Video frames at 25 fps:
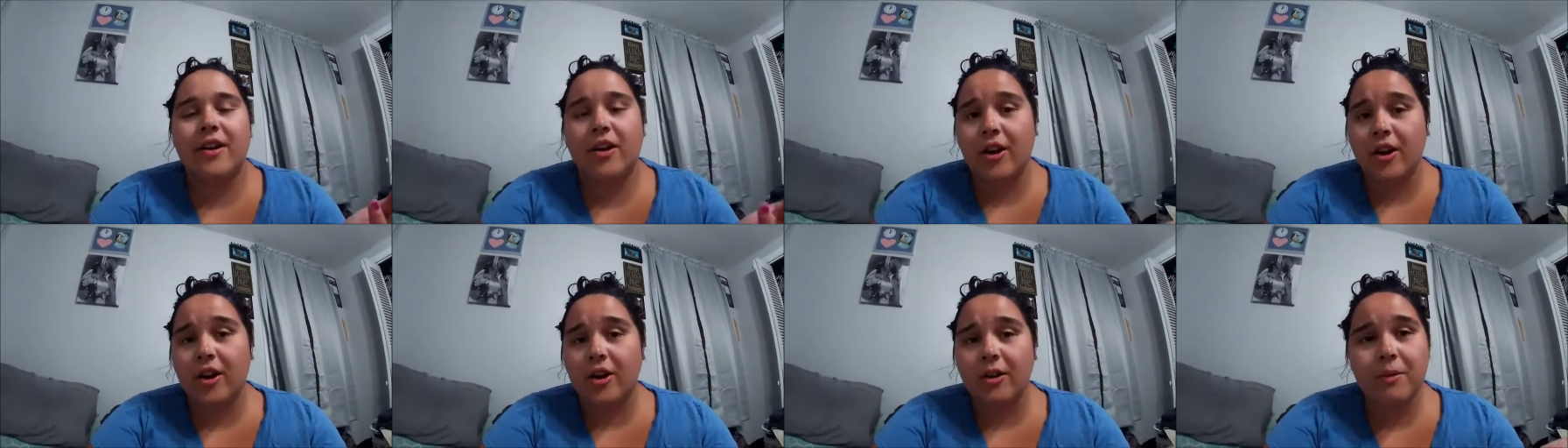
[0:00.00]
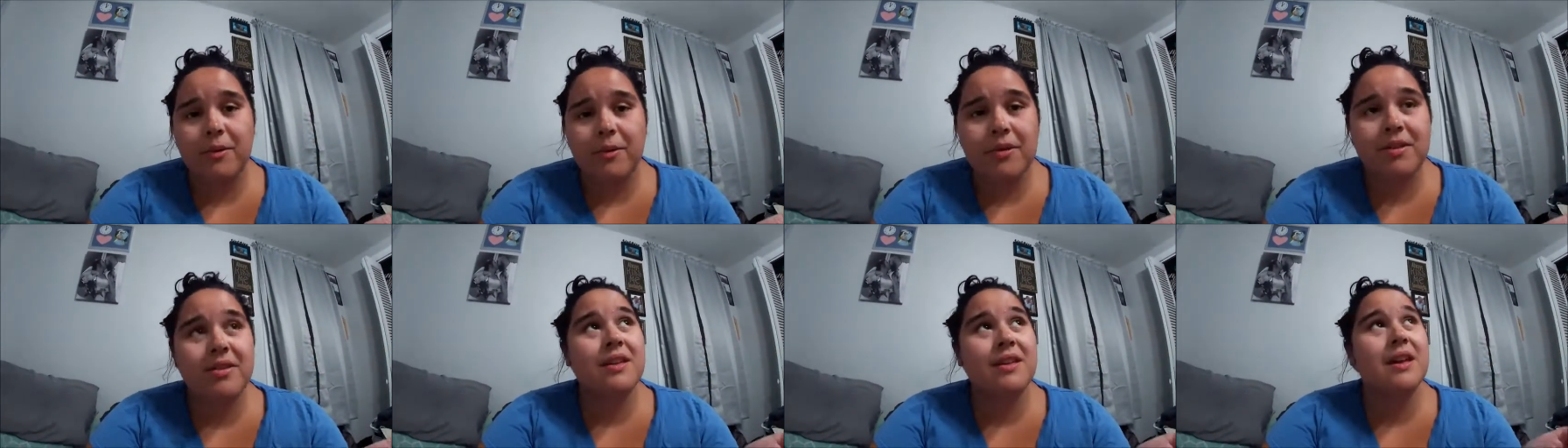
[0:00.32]
Kirk
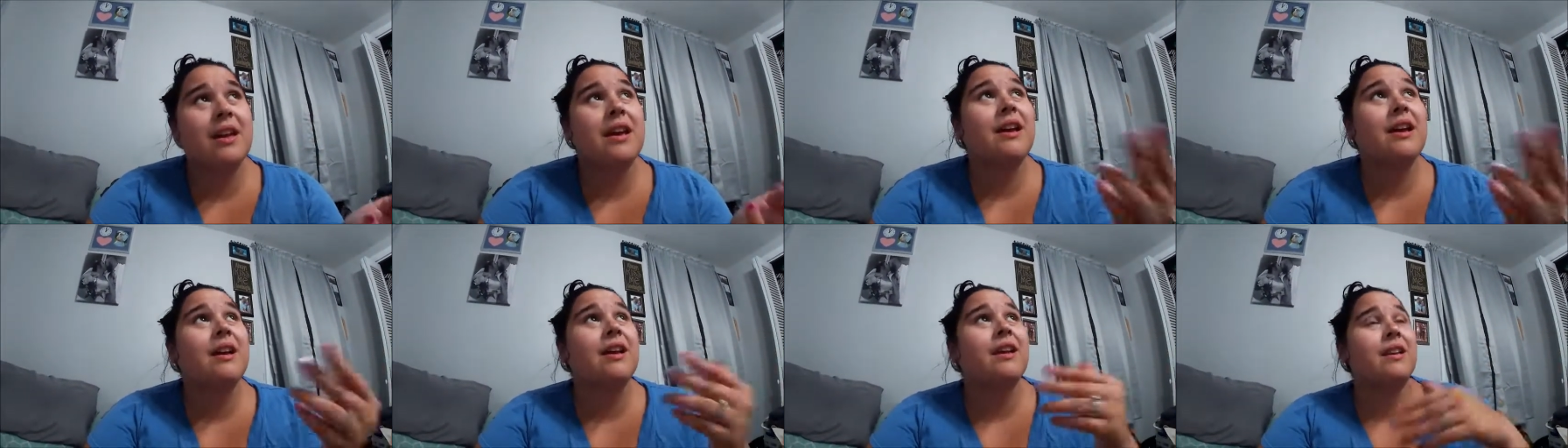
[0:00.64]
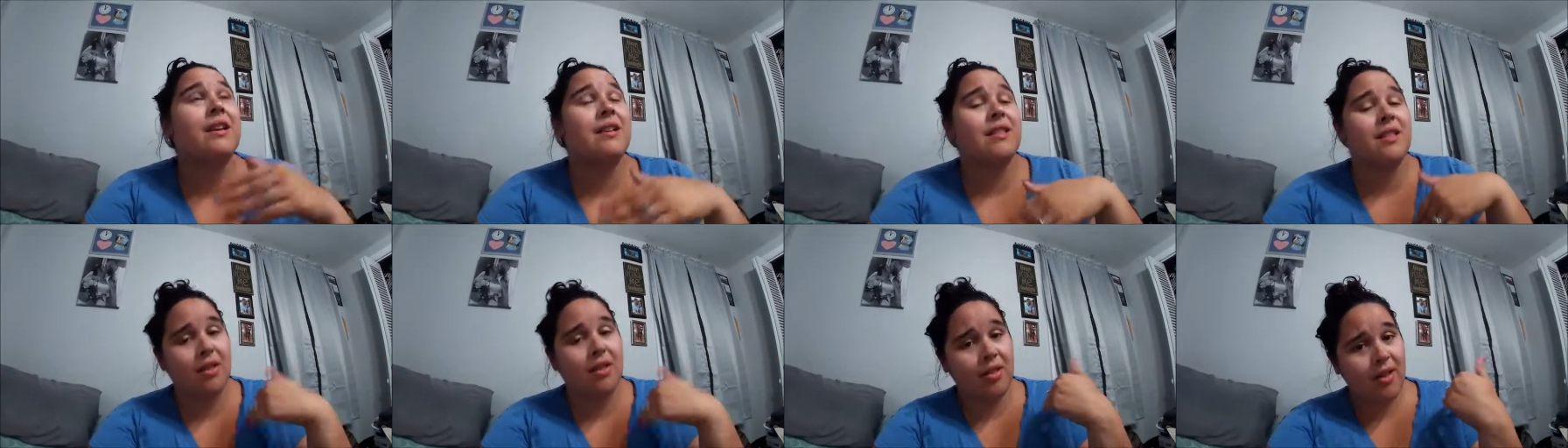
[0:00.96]
was sick
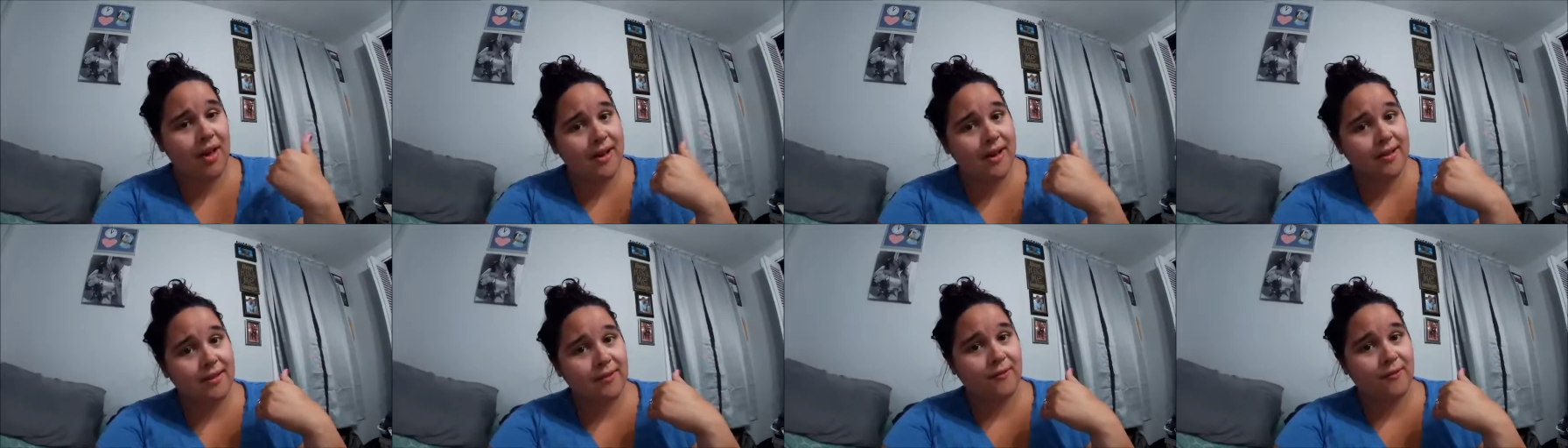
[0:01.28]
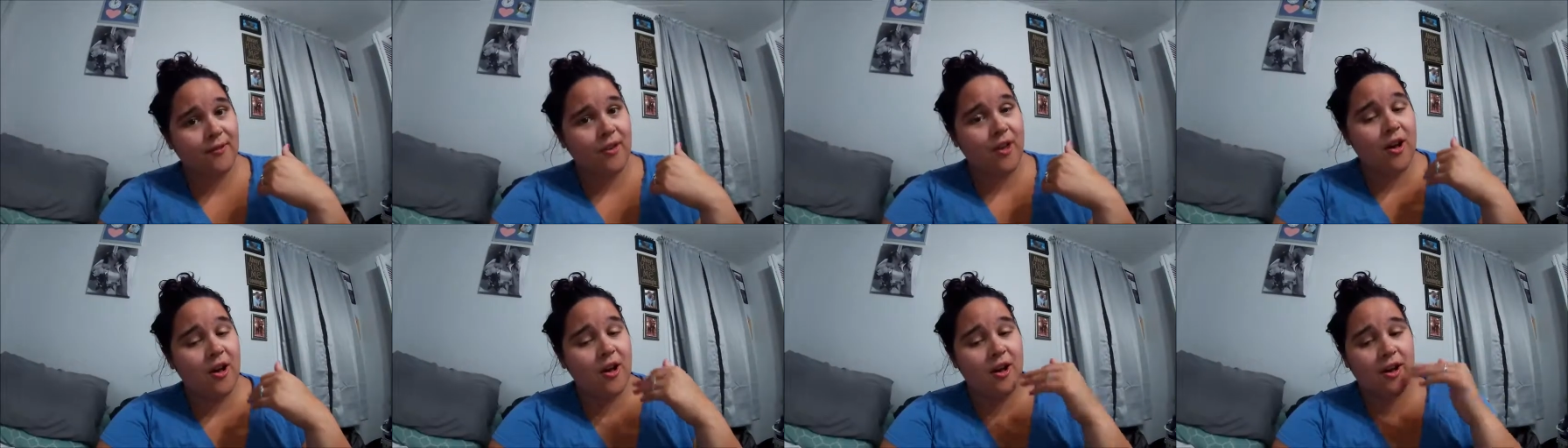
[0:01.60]
in the last
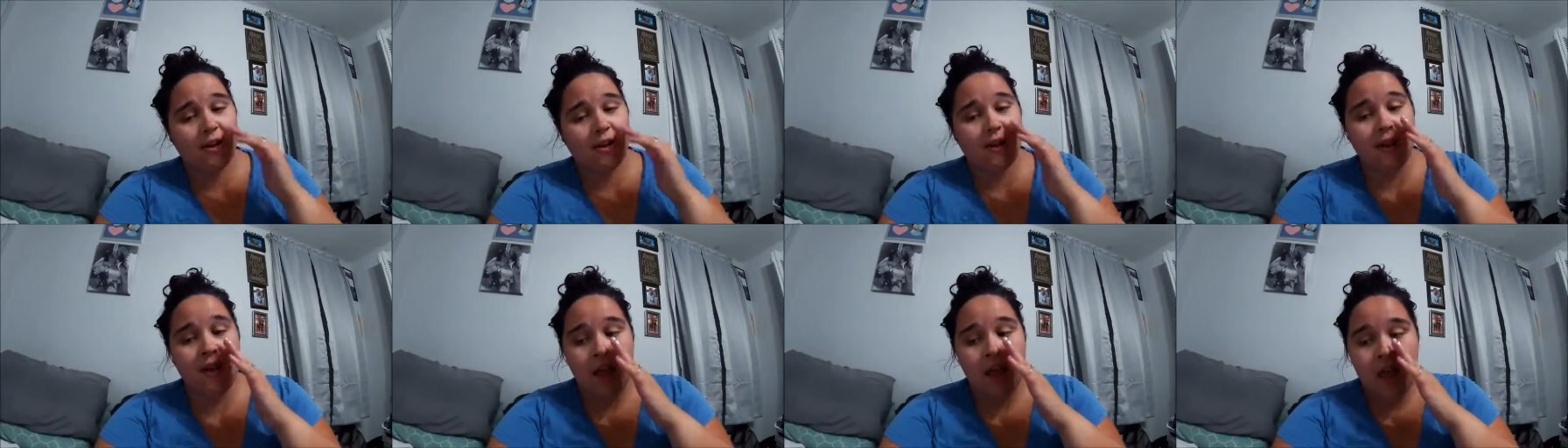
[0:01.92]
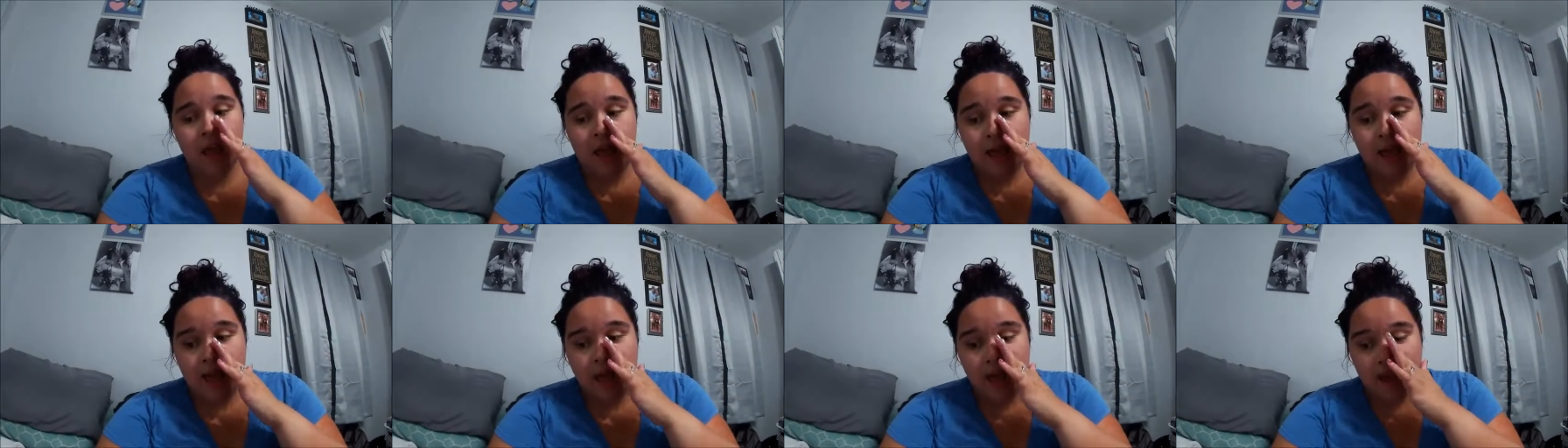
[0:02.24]
vlog,
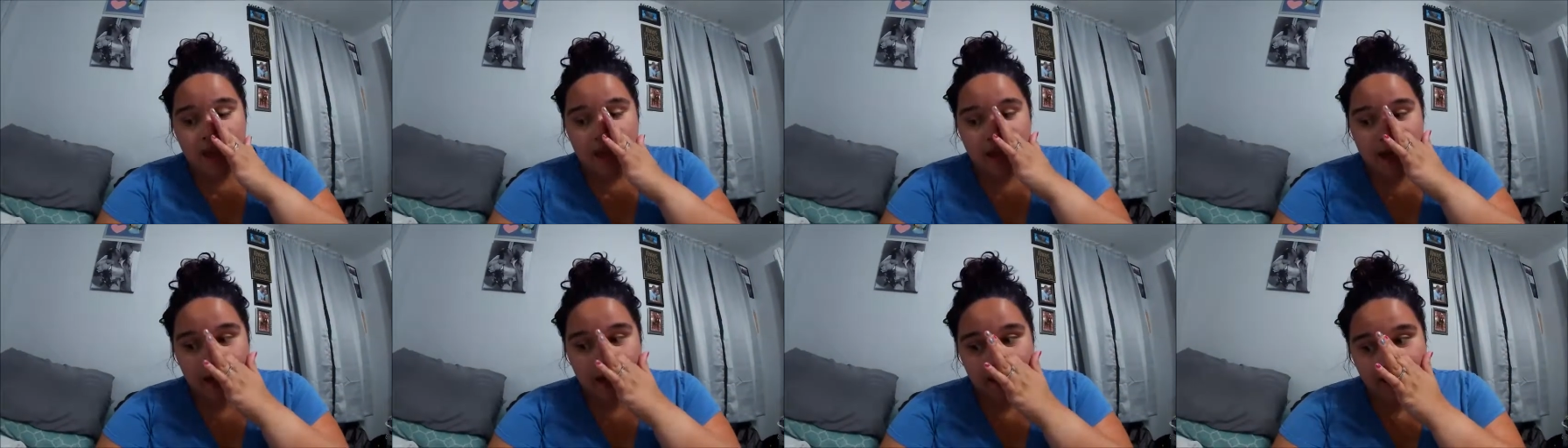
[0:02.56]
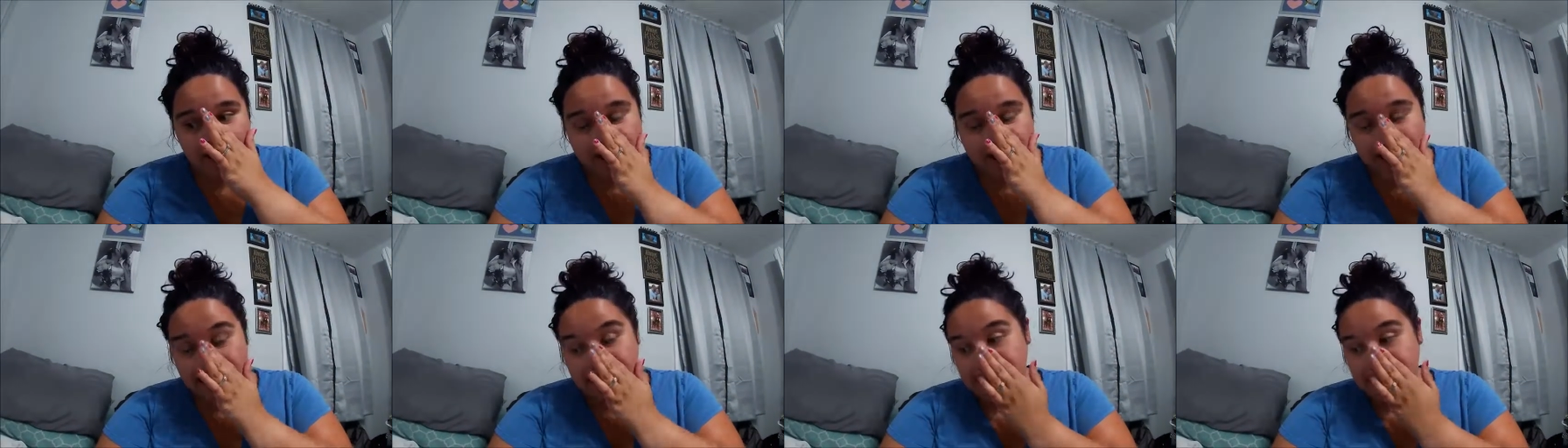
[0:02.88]

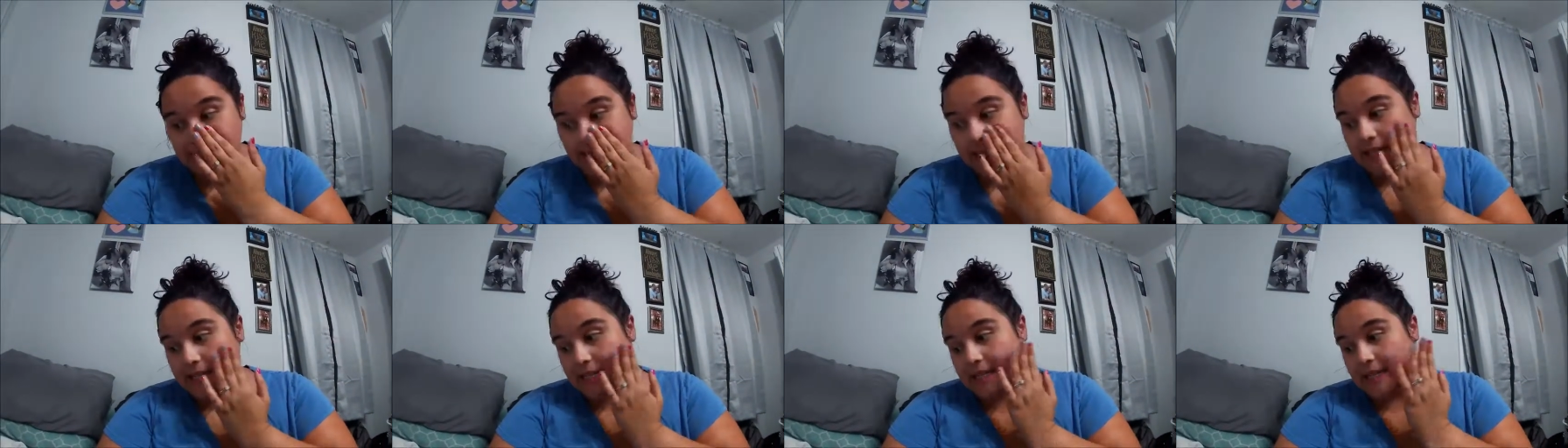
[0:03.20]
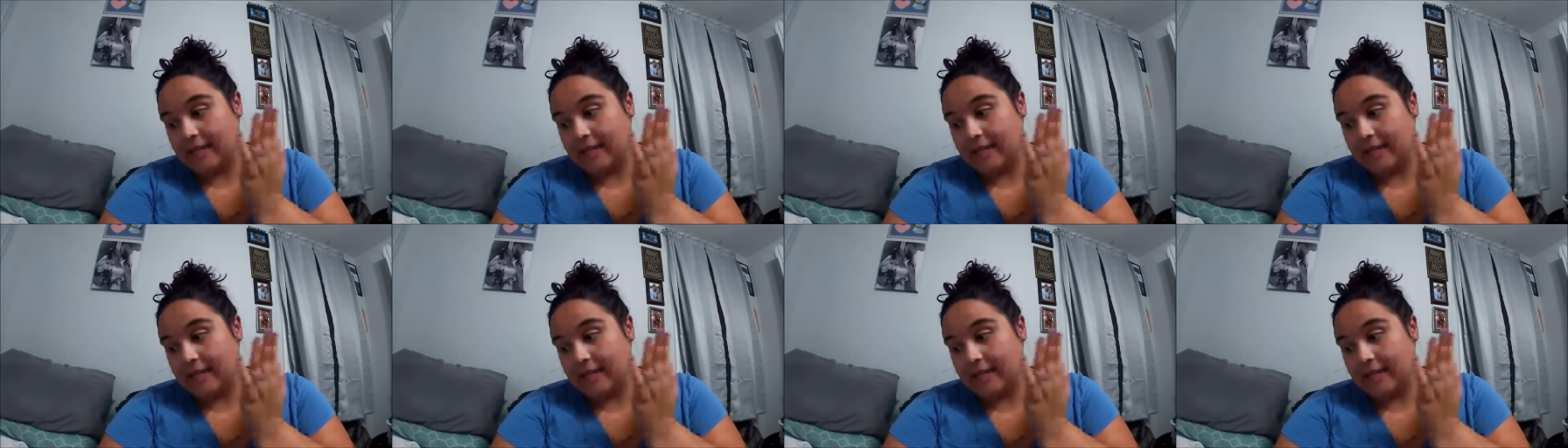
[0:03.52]
and